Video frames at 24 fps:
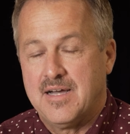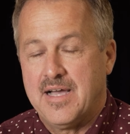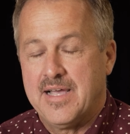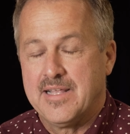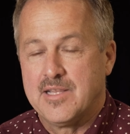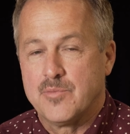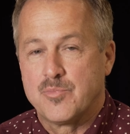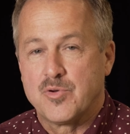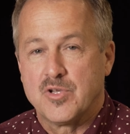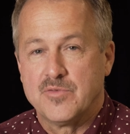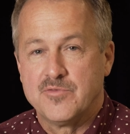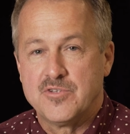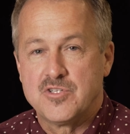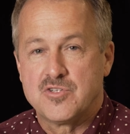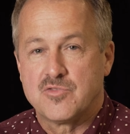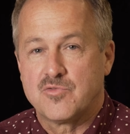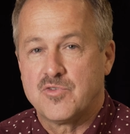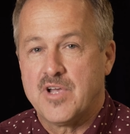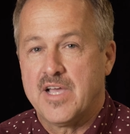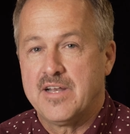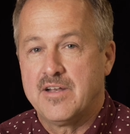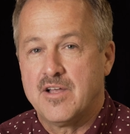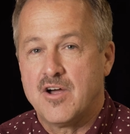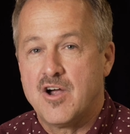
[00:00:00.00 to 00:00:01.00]
I had the privilege
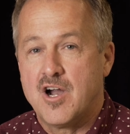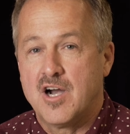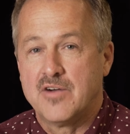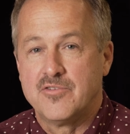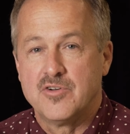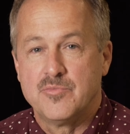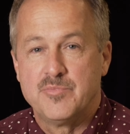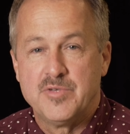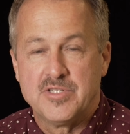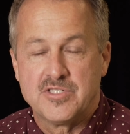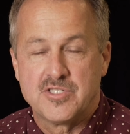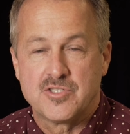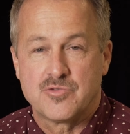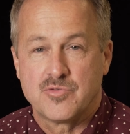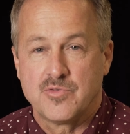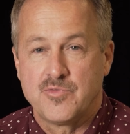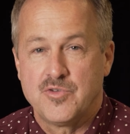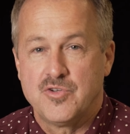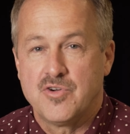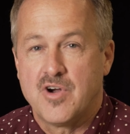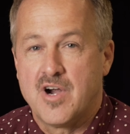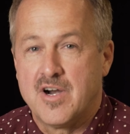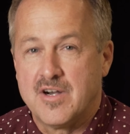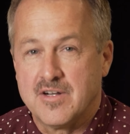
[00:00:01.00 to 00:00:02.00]
of writing a Harvard Business
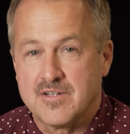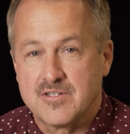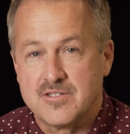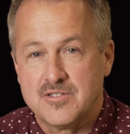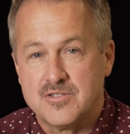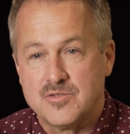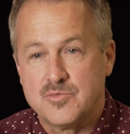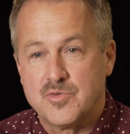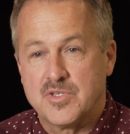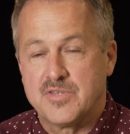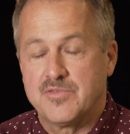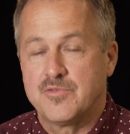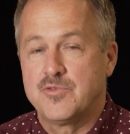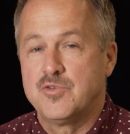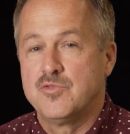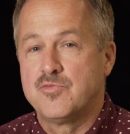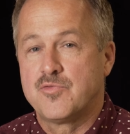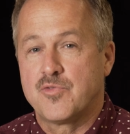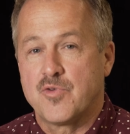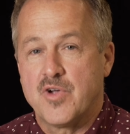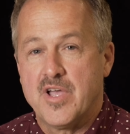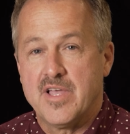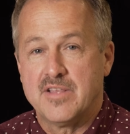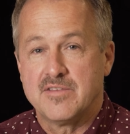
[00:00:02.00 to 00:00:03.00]
Review article with a
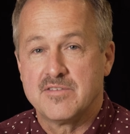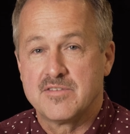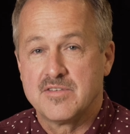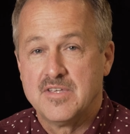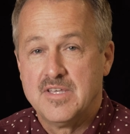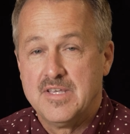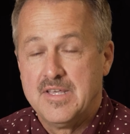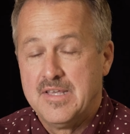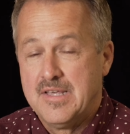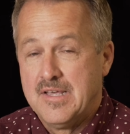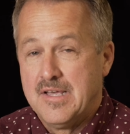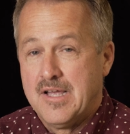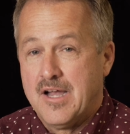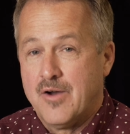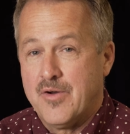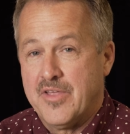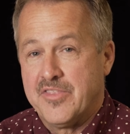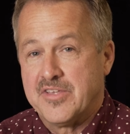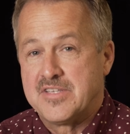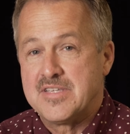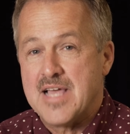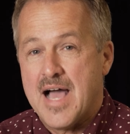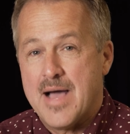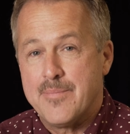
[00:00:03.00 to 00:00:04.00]
few friends
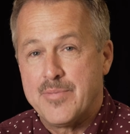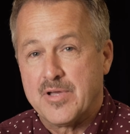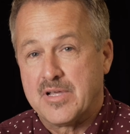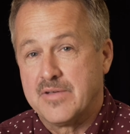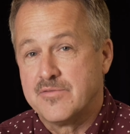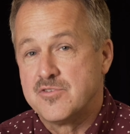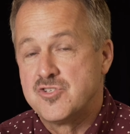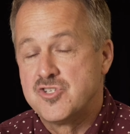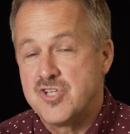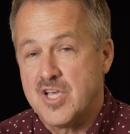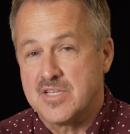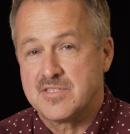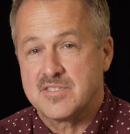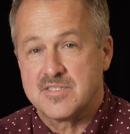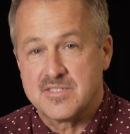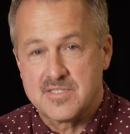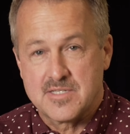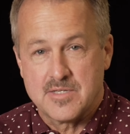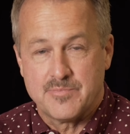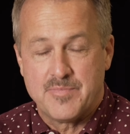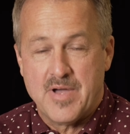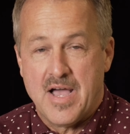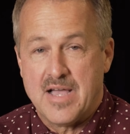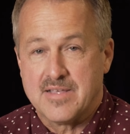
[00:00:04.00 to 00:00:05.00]
around the topic of
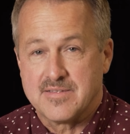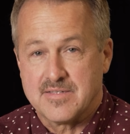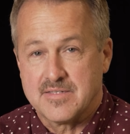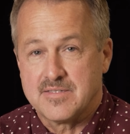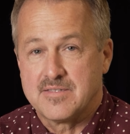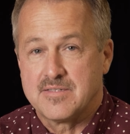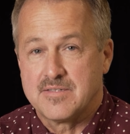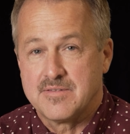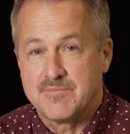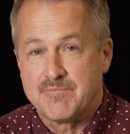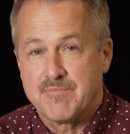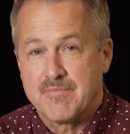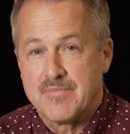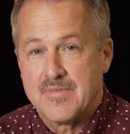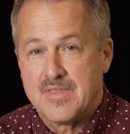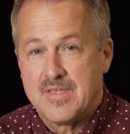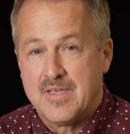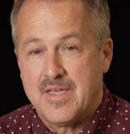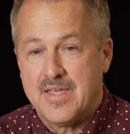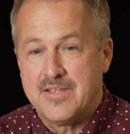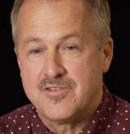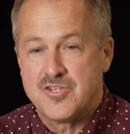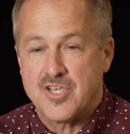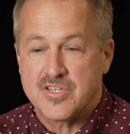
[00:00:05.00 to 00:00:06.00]
justice deposits.
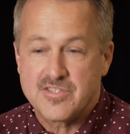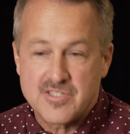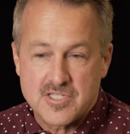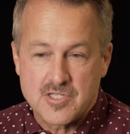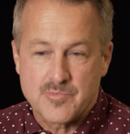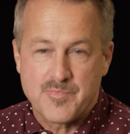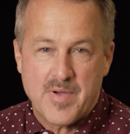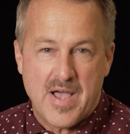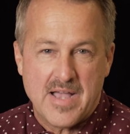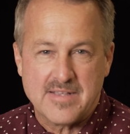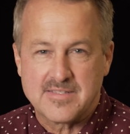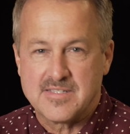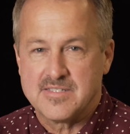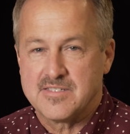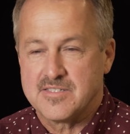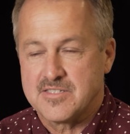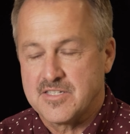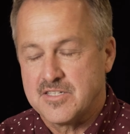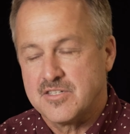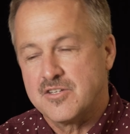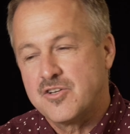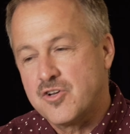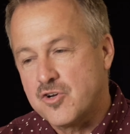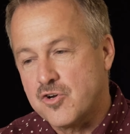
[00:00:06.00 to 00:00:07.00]
And justice
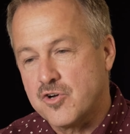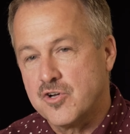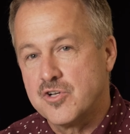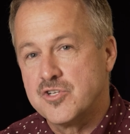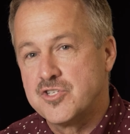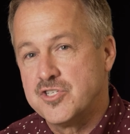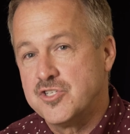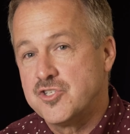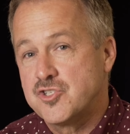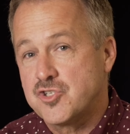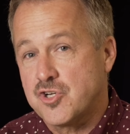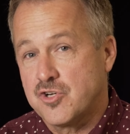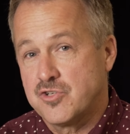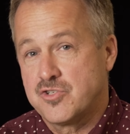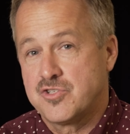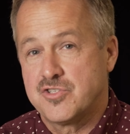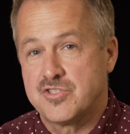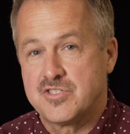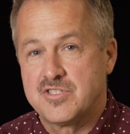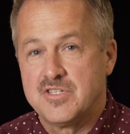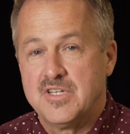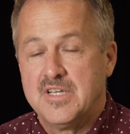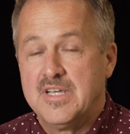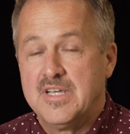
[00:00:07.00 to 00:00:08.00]
deposits is encouraging
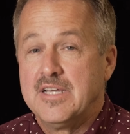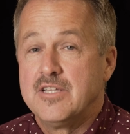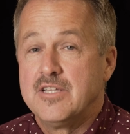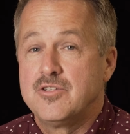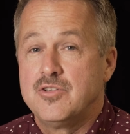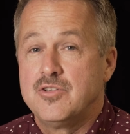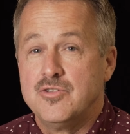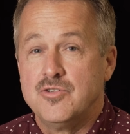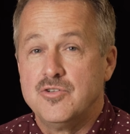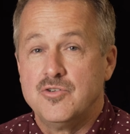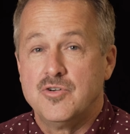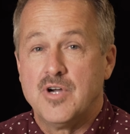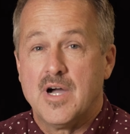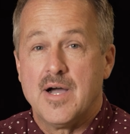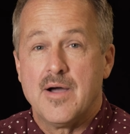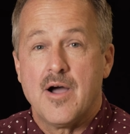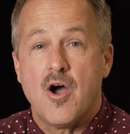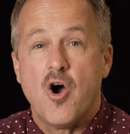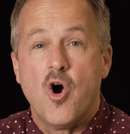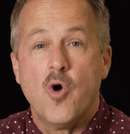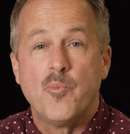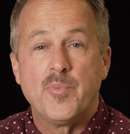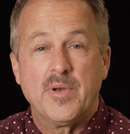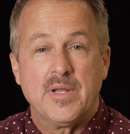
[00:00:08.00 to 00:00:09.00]
churches to
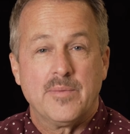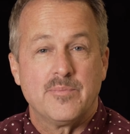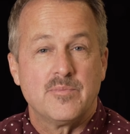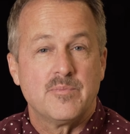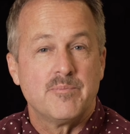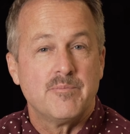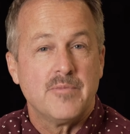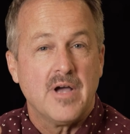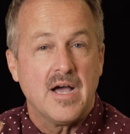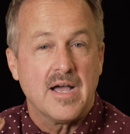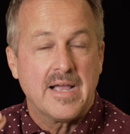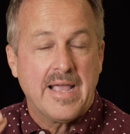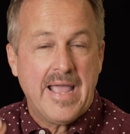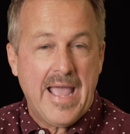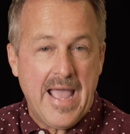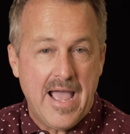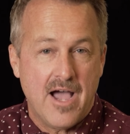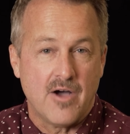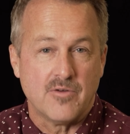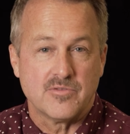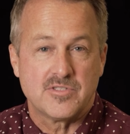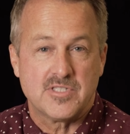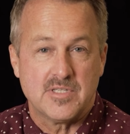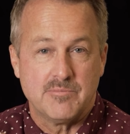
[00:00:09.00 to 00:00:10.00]
uh, open up
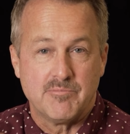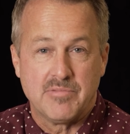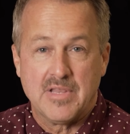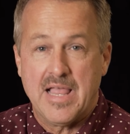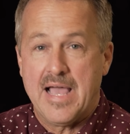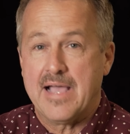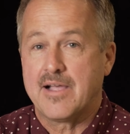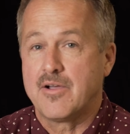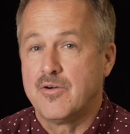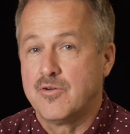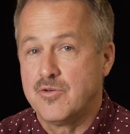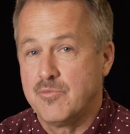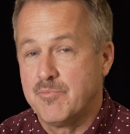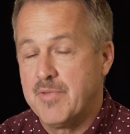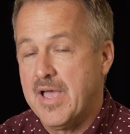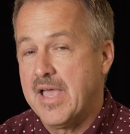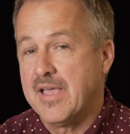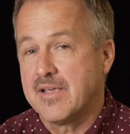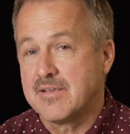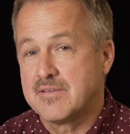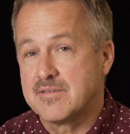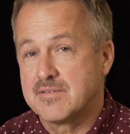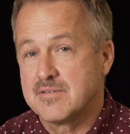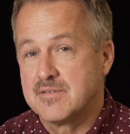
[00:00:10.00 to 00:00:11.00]
accounts in black owned
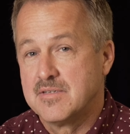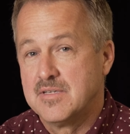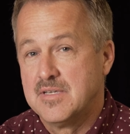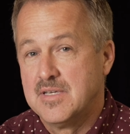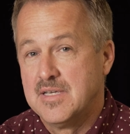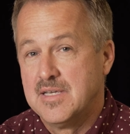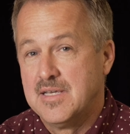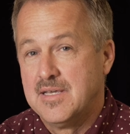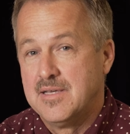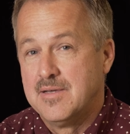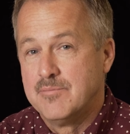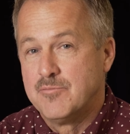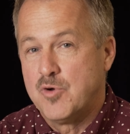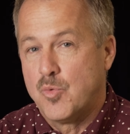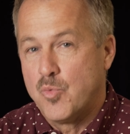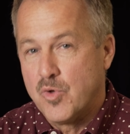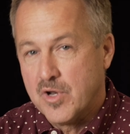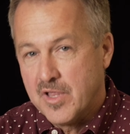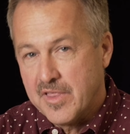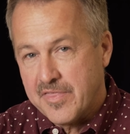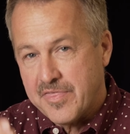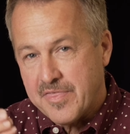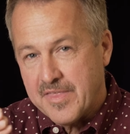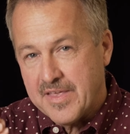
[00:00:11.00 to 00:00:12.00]
banks. But
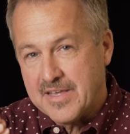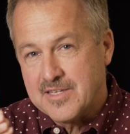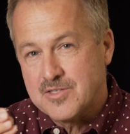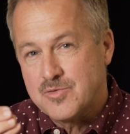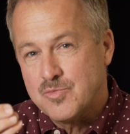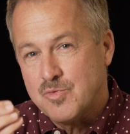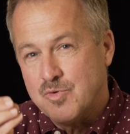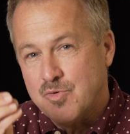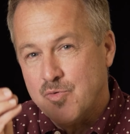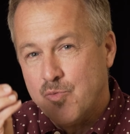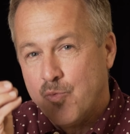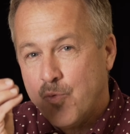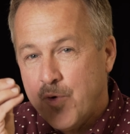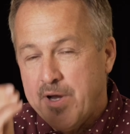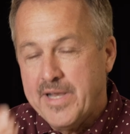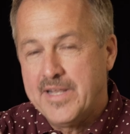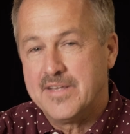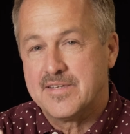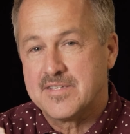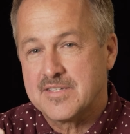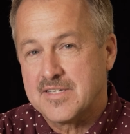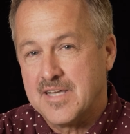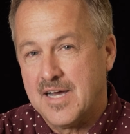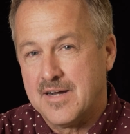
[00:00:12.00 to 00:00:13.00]
one of the things we
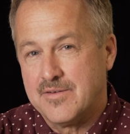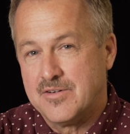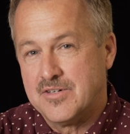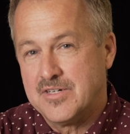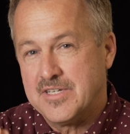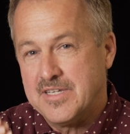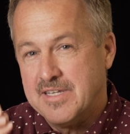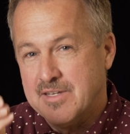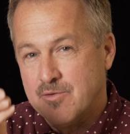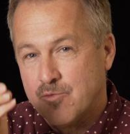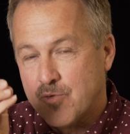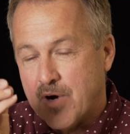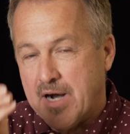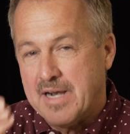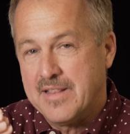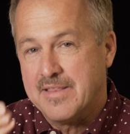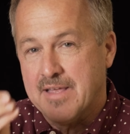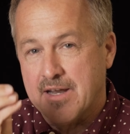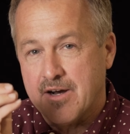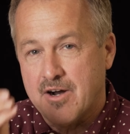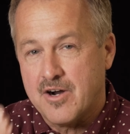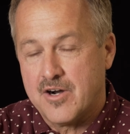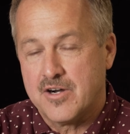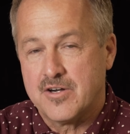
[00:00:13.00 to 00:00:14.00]
discovered in writing that